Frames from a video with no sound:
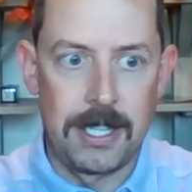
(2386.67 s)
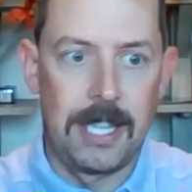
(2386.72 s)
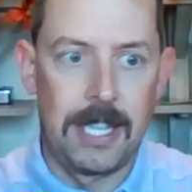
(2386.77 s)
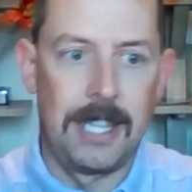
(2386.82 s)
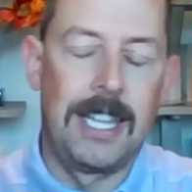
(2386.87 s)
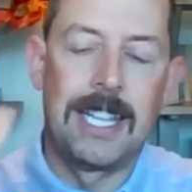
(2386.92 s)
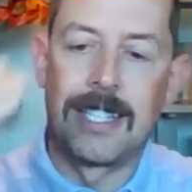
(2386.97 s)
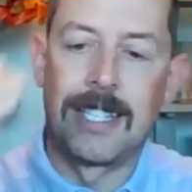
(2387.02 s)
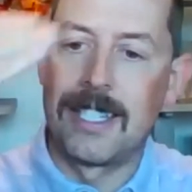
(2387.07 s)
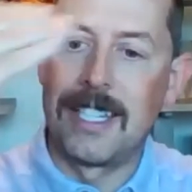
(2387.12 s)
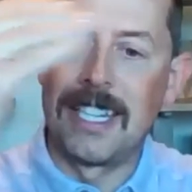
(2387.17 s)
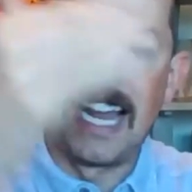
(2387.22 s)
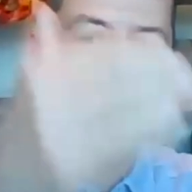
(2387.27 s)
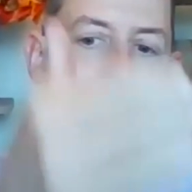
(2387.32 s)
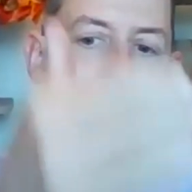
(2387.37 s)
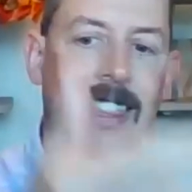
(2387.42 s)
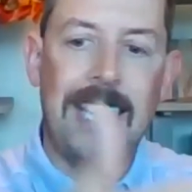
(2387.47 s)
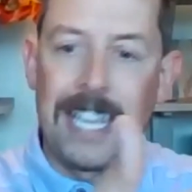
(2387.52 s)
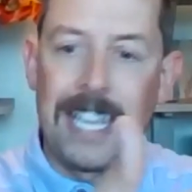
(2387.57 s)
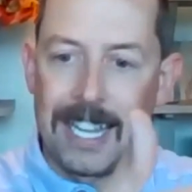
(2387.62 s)
And it's
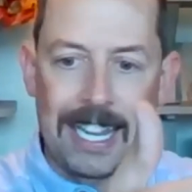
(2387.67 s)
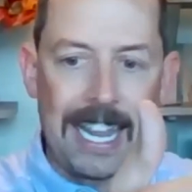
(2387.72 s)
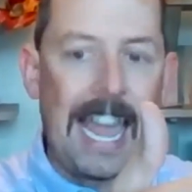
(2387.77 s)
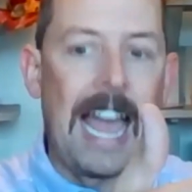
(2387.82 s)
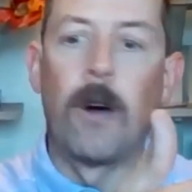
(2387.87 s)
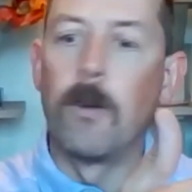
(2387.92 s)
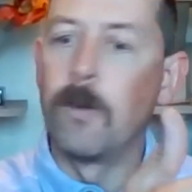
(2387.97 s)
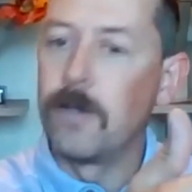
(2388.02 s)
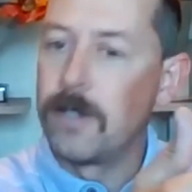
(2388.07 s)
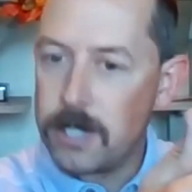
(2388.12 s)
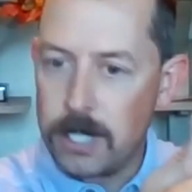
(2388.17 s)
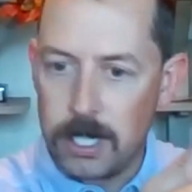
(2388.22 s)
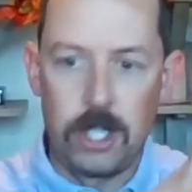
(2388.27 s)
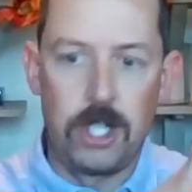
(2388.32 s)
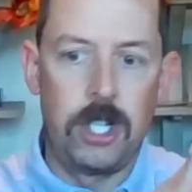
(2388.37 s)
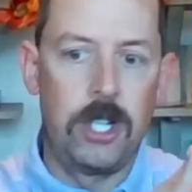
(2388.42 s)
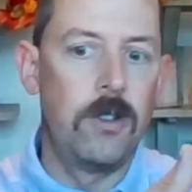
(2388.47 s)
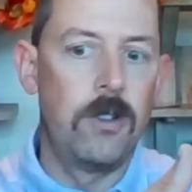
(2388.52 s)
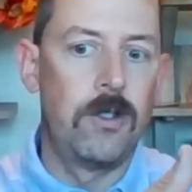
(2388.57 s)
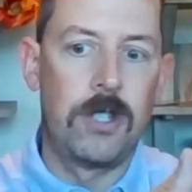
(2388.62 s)
not the accountant's
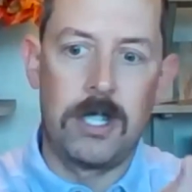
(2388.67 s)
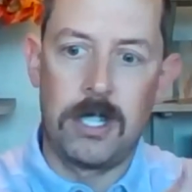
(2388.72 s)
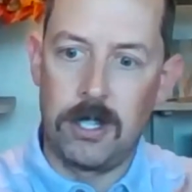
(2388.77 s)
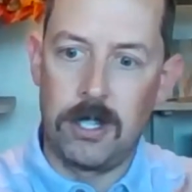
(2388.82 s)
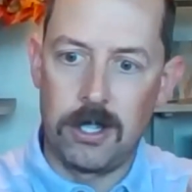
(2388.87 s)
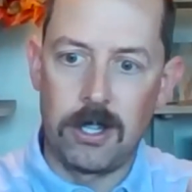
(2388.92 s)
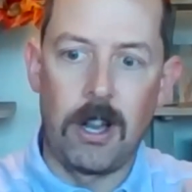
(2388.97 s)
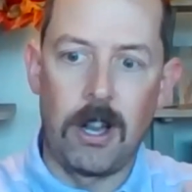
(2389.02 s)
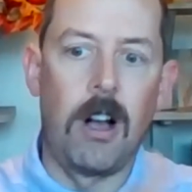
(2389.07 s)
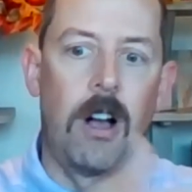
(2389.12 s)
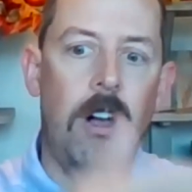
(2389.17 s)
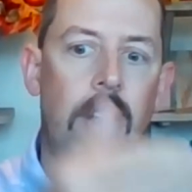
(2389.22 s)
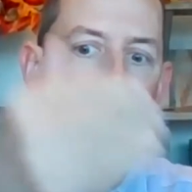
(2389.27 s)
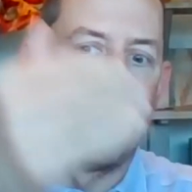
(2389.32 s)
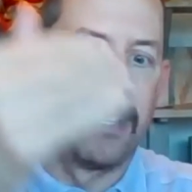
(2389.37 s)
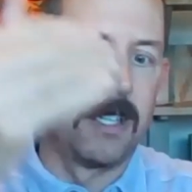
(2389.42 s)
issues to solve.